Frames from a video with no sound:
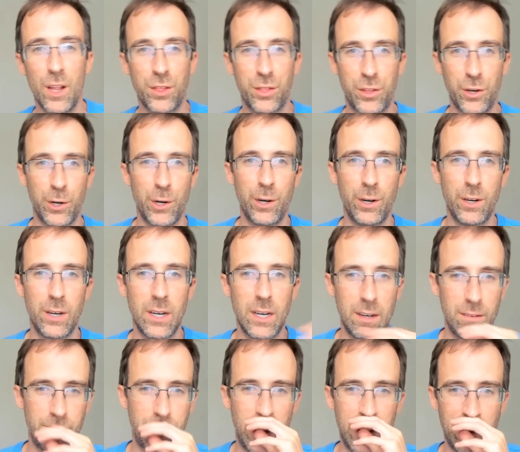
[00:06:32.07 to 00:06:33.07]
Third
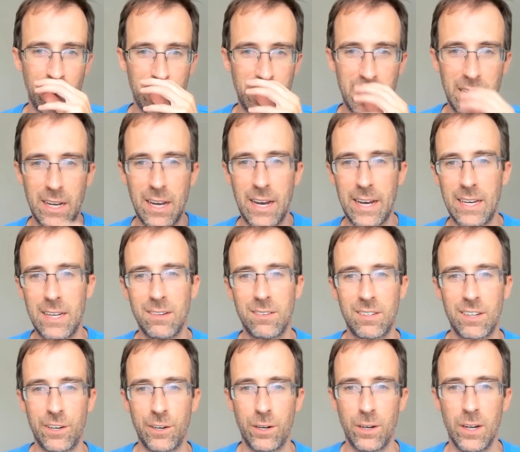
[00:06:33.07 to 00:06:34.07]
and final thing I
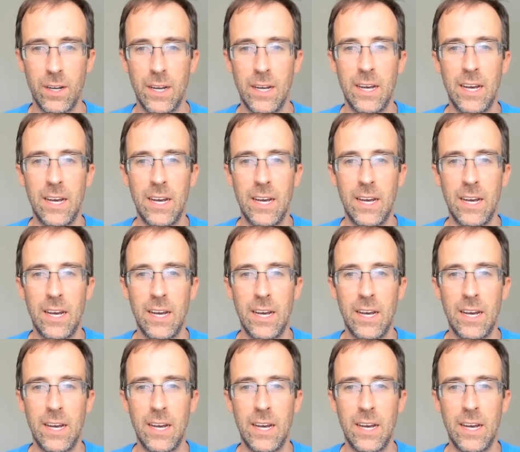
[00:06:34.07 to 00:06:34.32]
consider